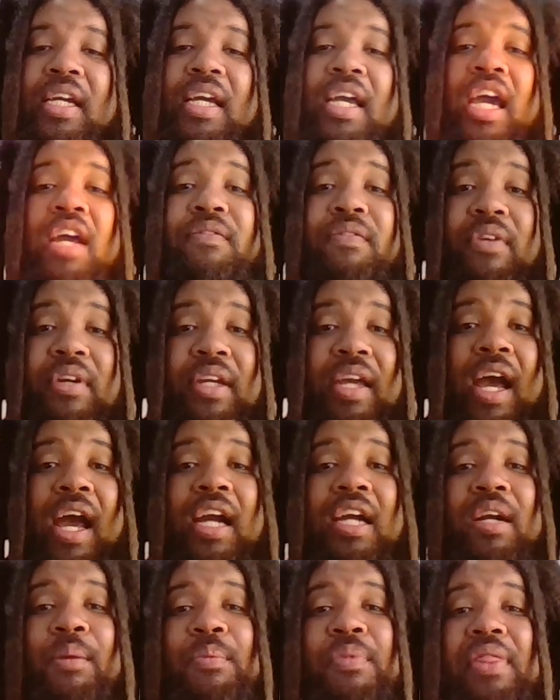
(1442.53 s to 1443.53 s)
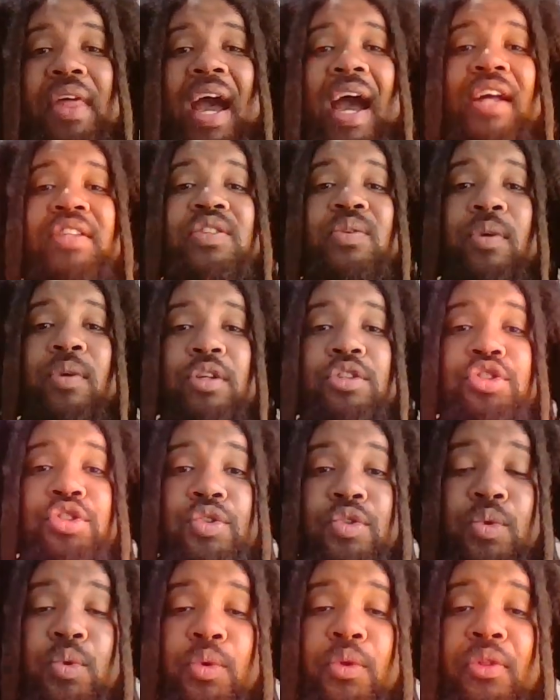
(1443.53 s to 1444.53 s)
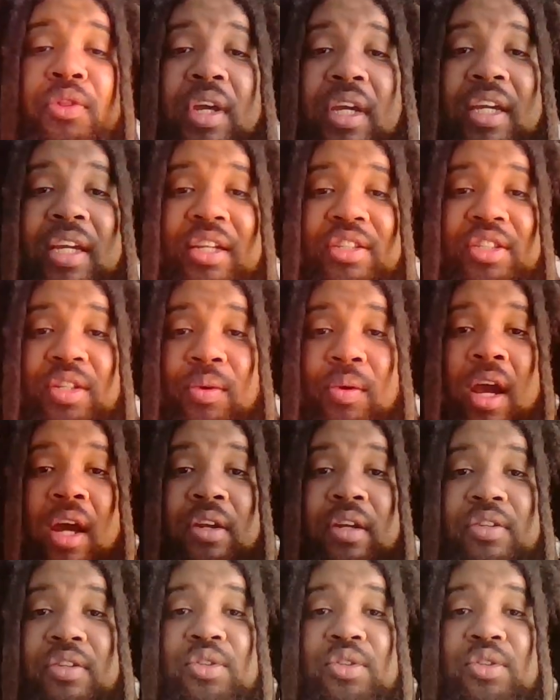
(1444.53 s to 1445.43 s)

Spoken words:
And for Jacob, that's where true thinking is grounded.